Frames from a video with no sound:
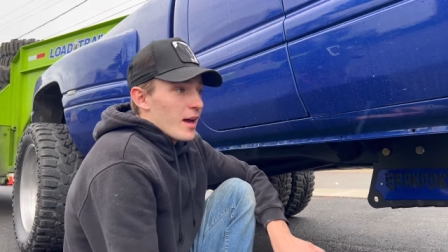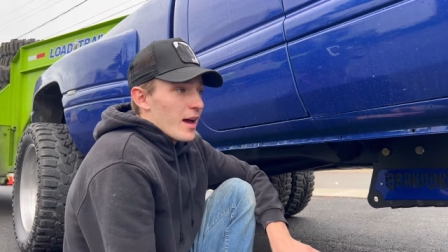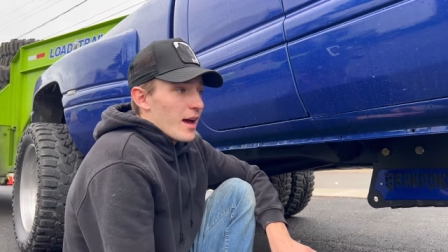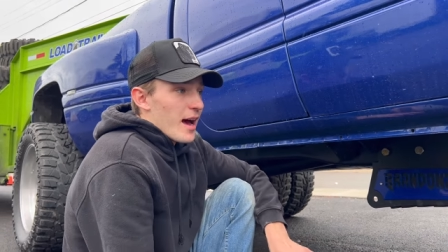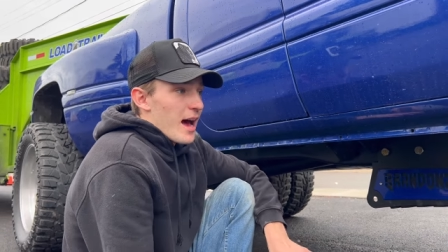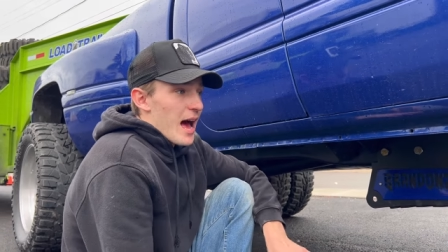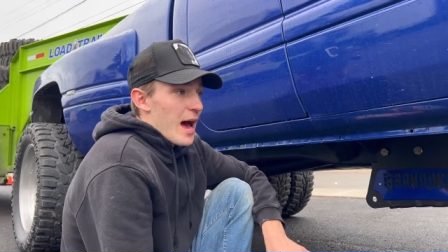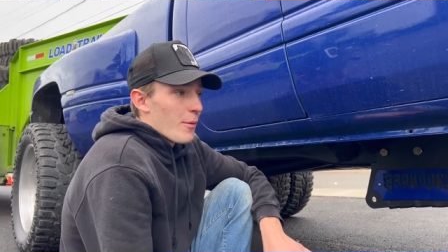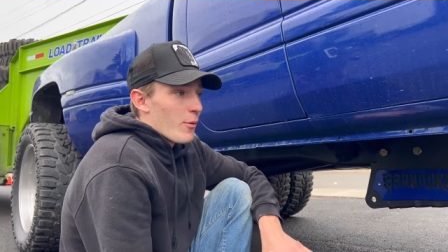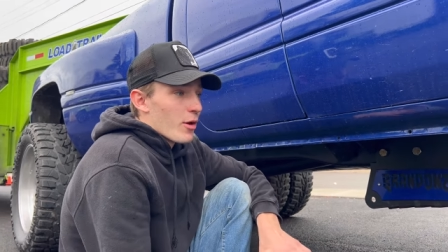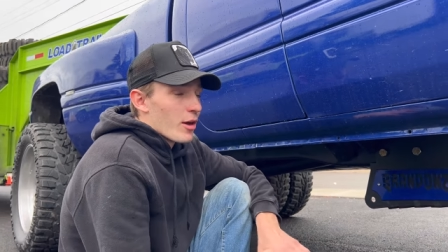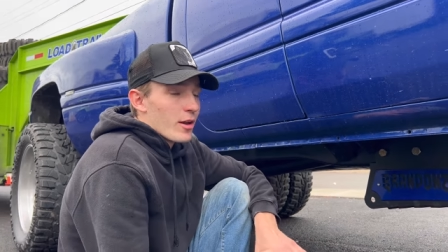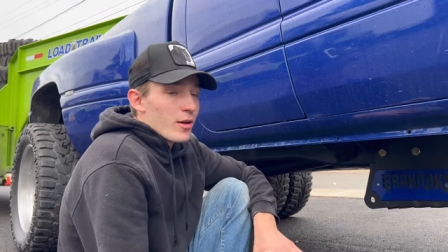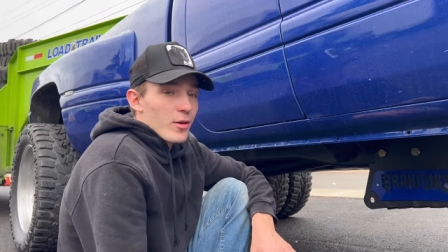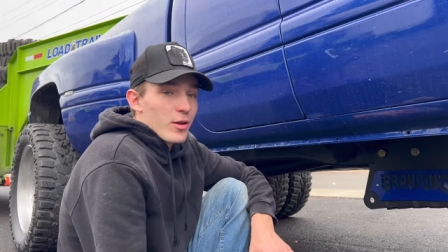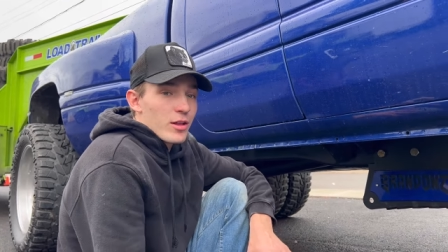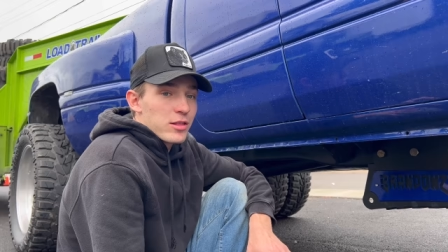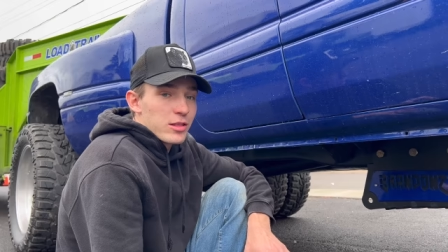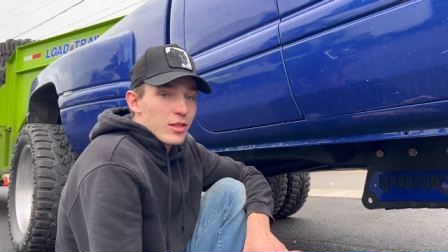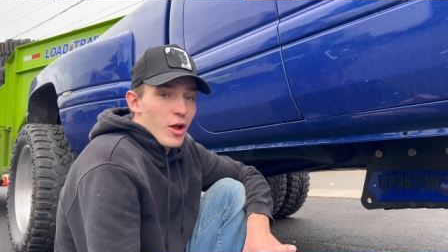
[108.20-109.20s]
I want
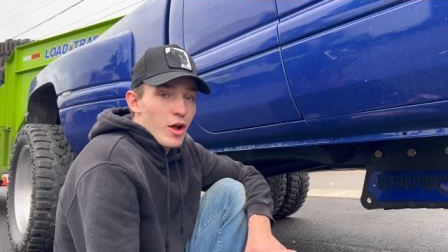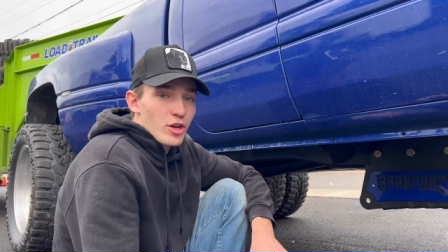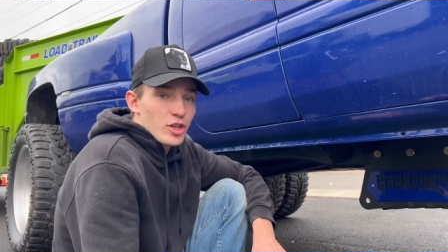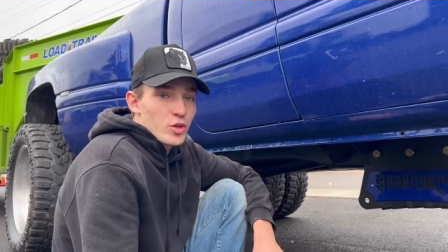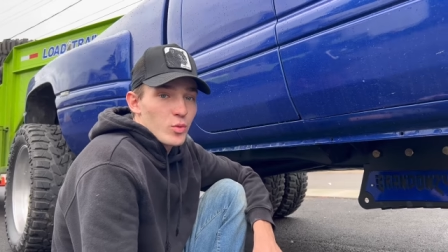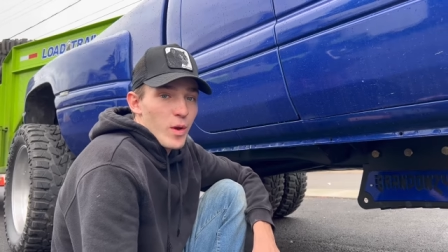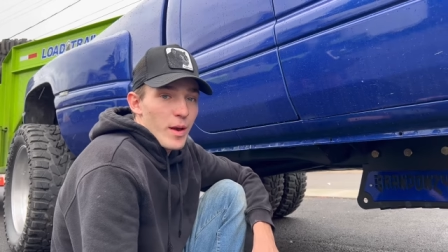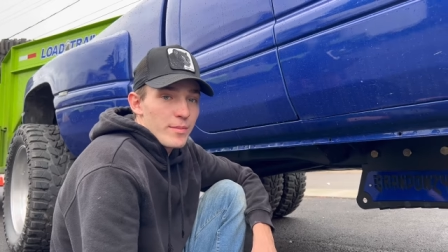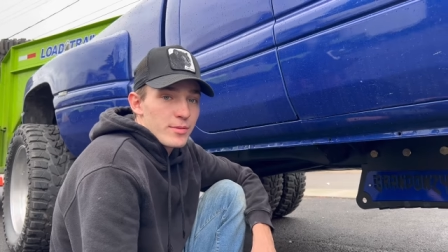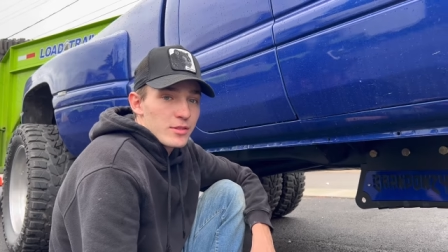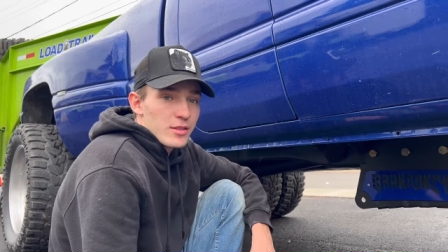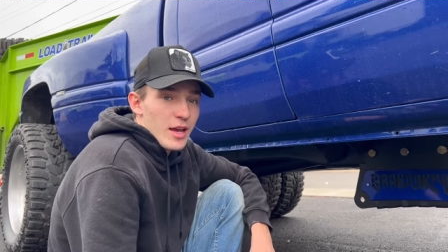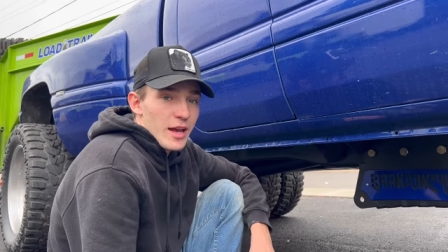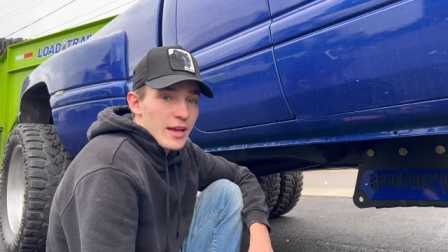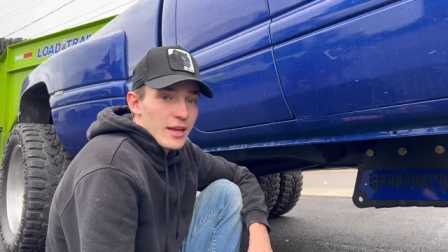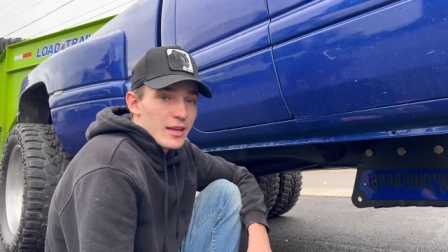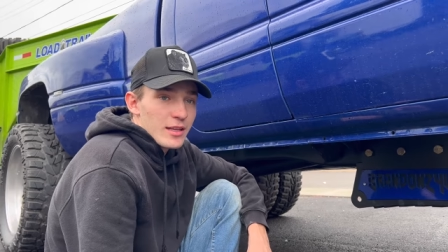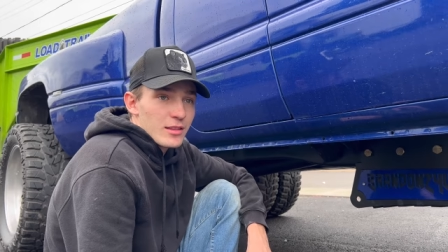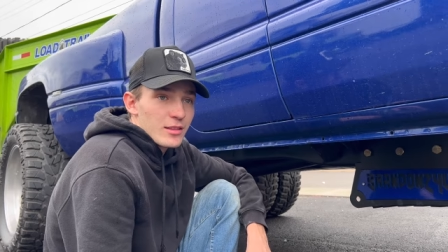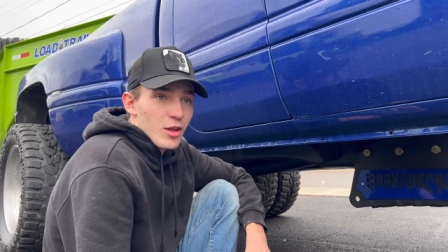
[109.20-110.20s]
to launch the
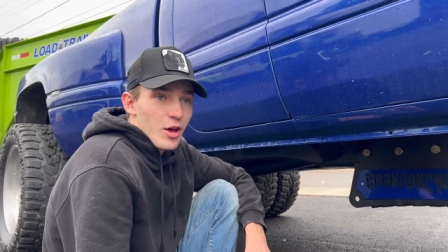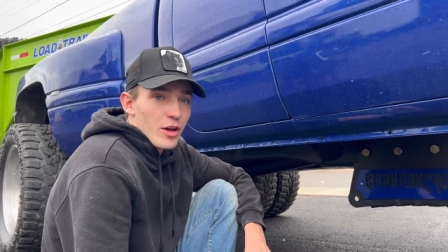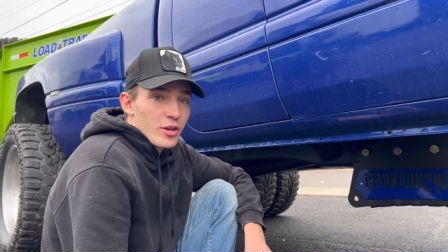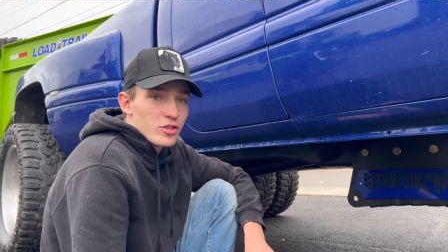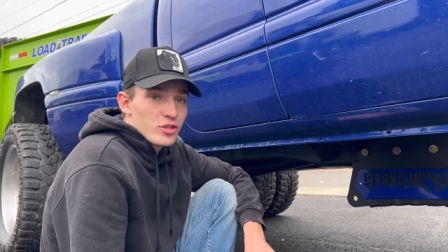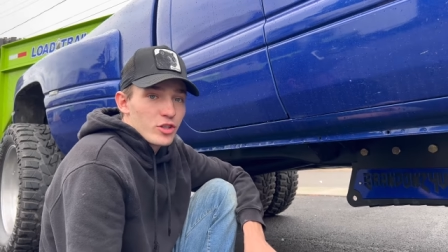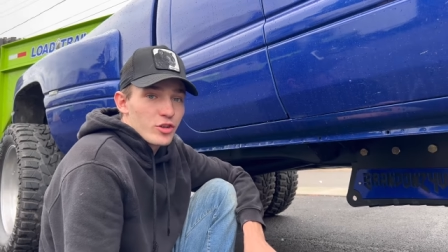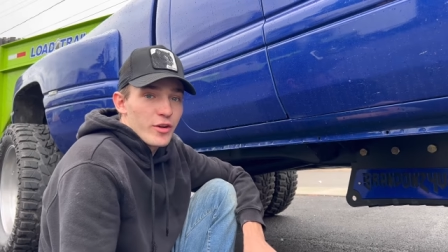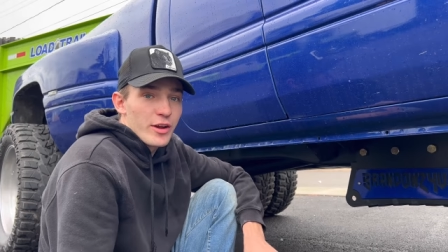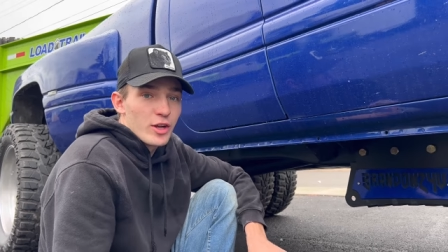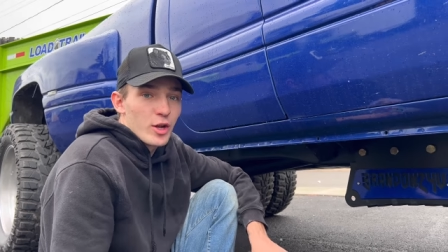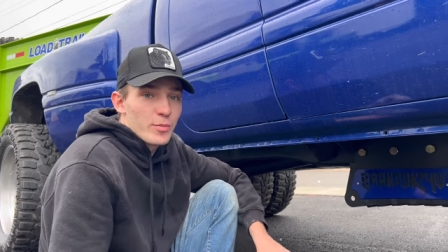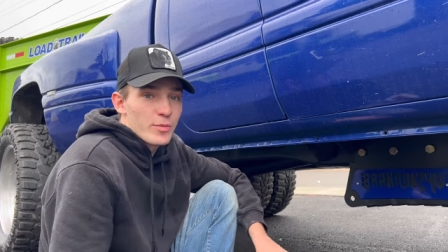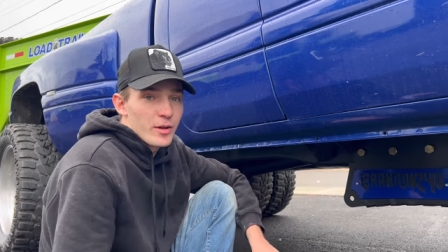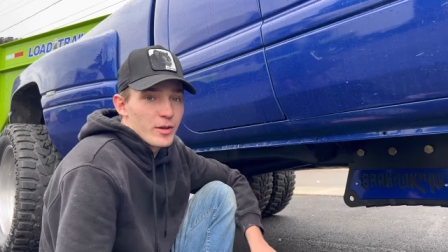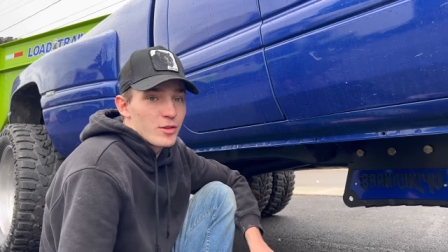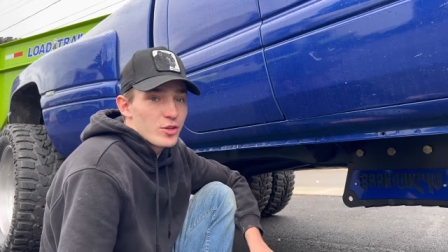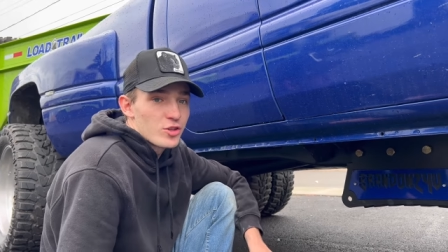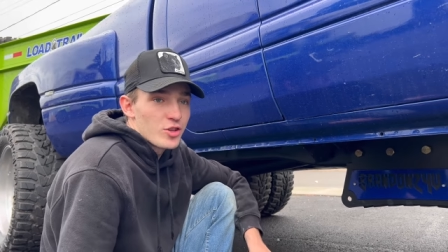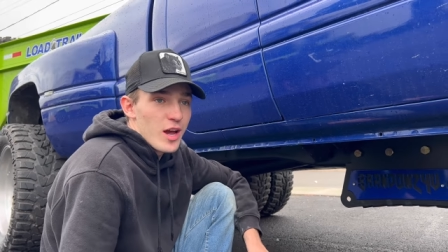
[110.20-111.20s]
website and launch the grand opening of
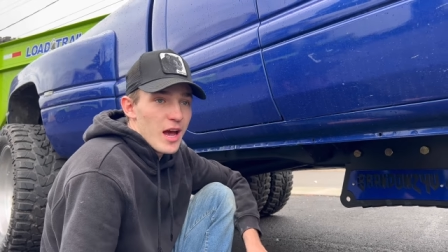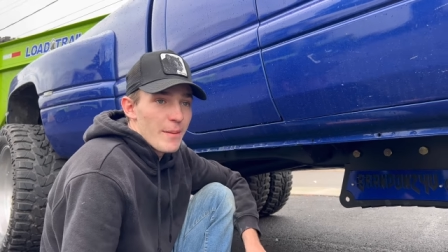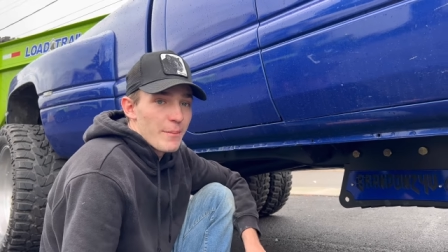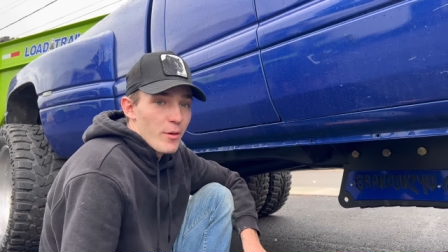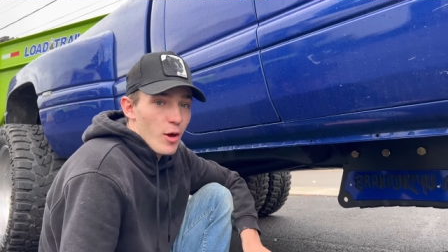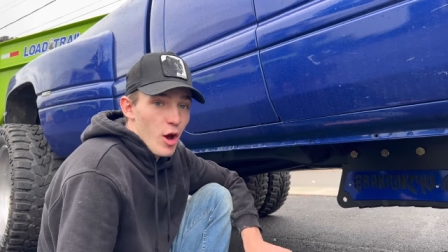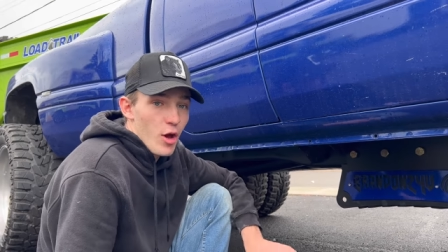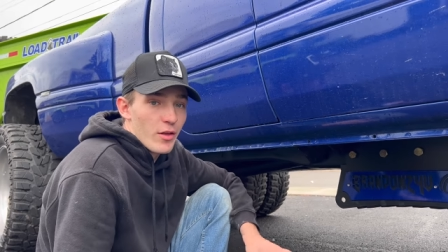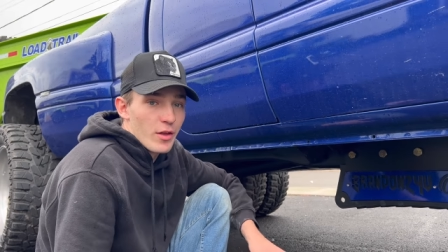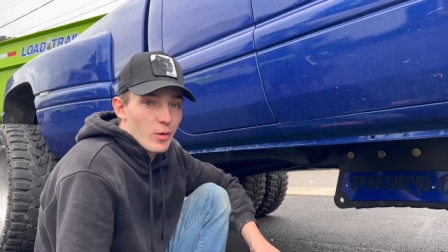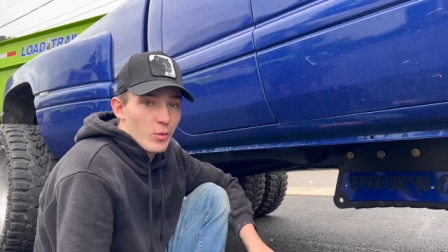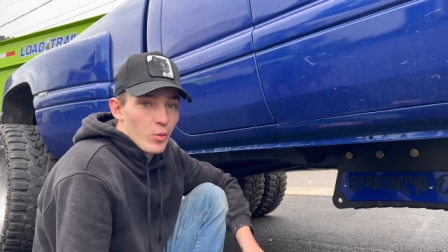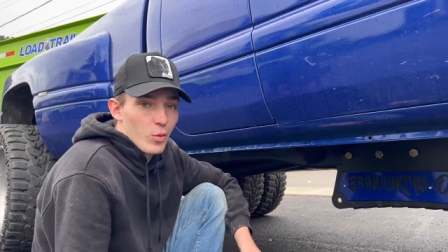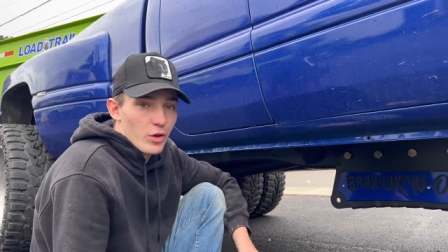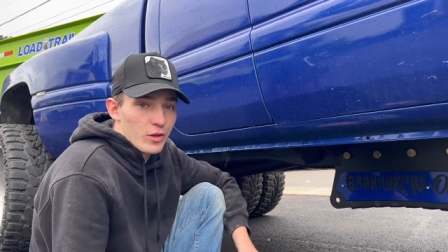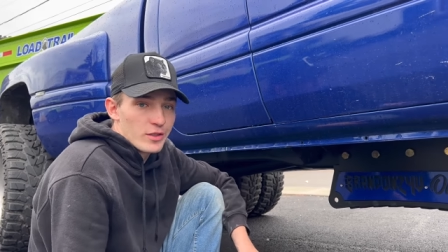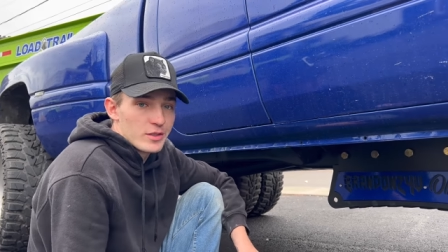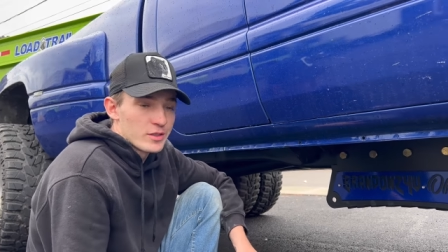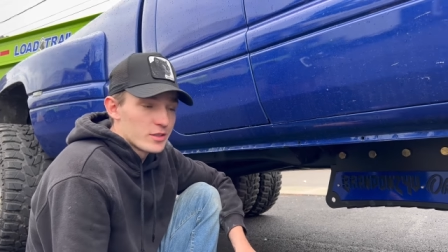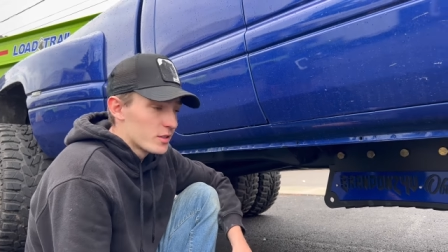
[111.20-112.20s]
the shop all at
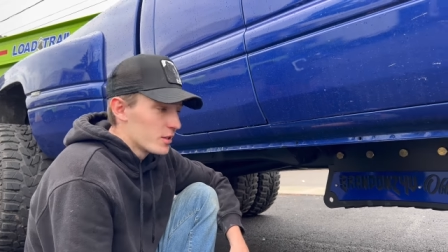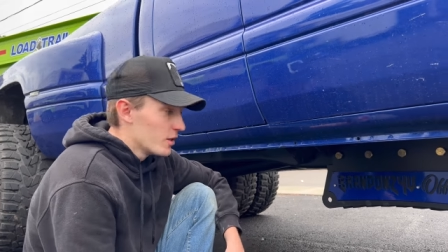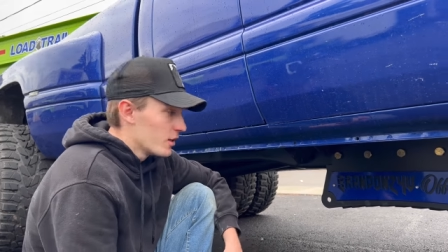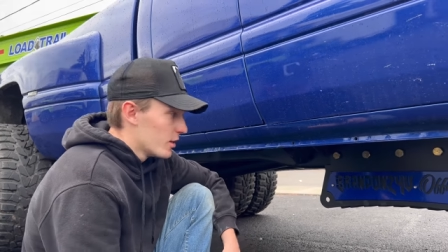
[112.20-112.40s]
once.